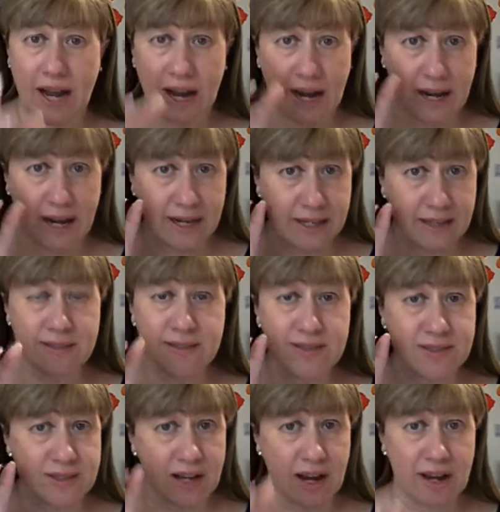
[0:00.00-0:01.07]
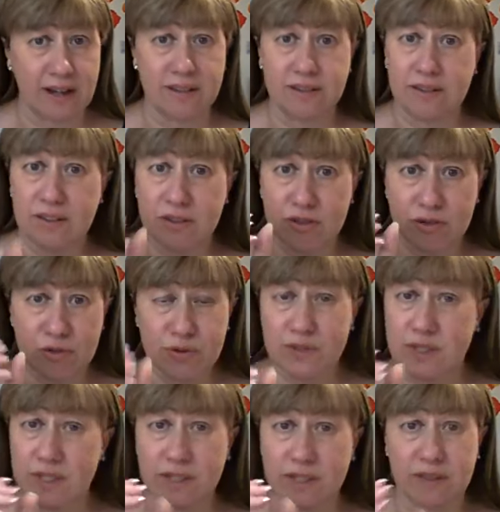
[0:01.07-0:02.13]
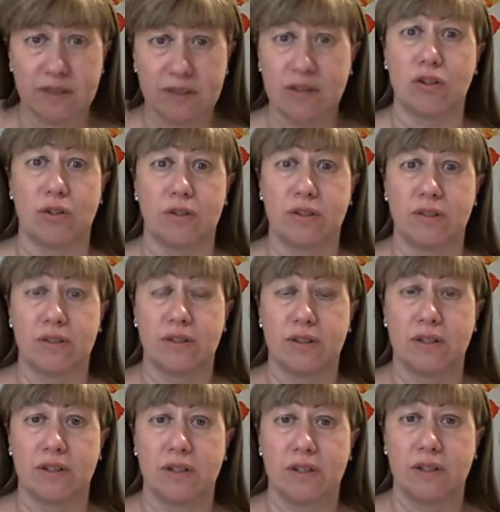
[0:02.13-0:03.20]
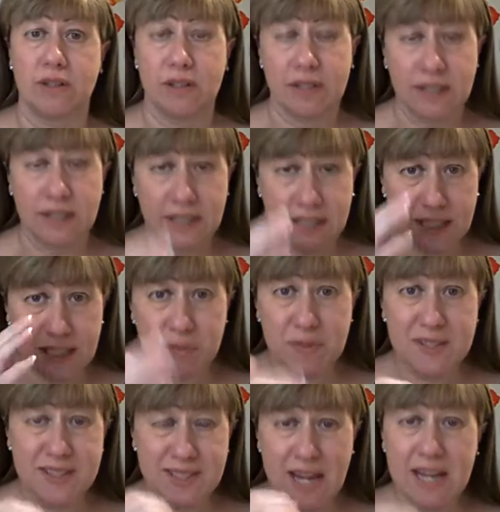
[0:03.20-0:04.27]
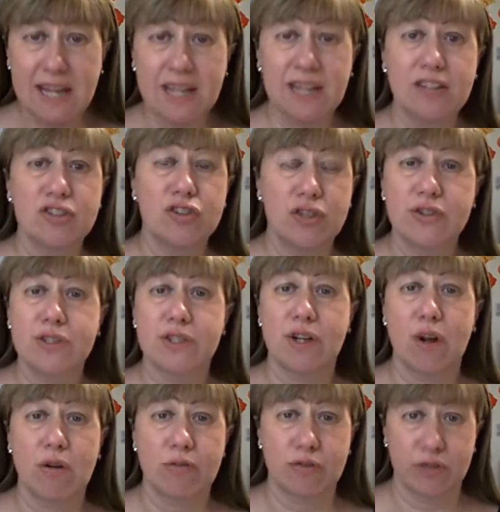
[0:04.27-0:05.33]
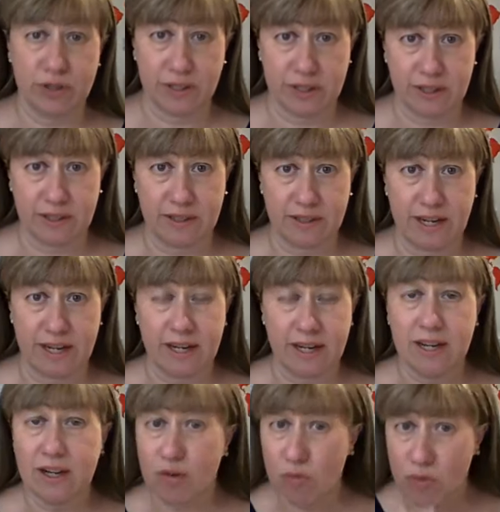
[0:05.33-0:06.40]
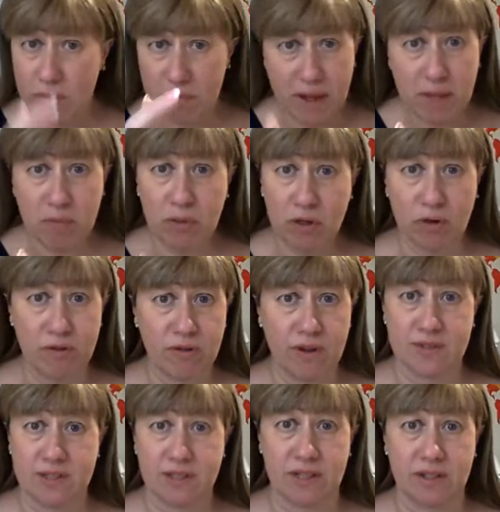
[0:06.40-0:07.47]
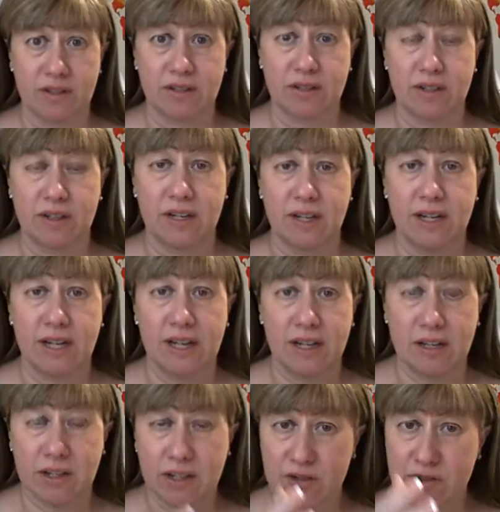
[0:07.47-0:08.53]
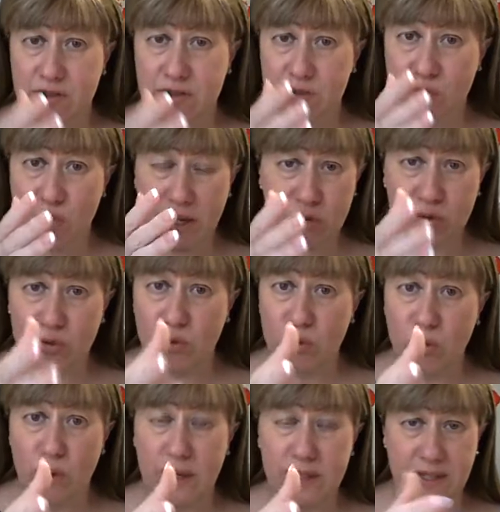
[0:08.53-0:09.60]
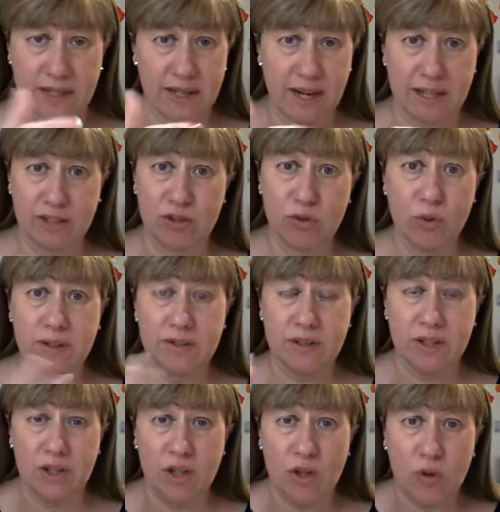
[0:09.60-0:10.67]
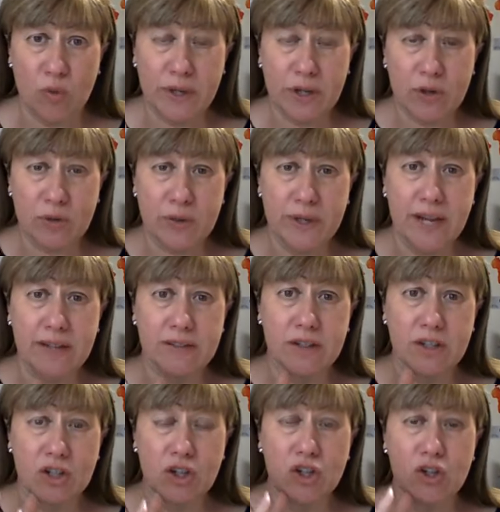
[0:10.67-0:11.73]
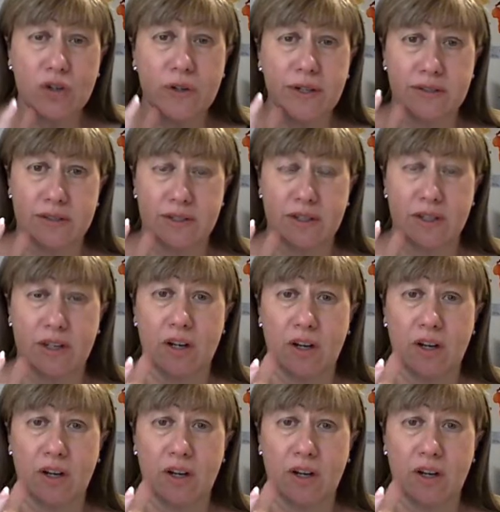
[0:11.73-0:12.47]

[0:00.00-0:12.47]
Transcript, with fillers: I decide to seek the good. Keep saying it to yourself during the day. Remember of us here. Because when you do it and I do it, we create a current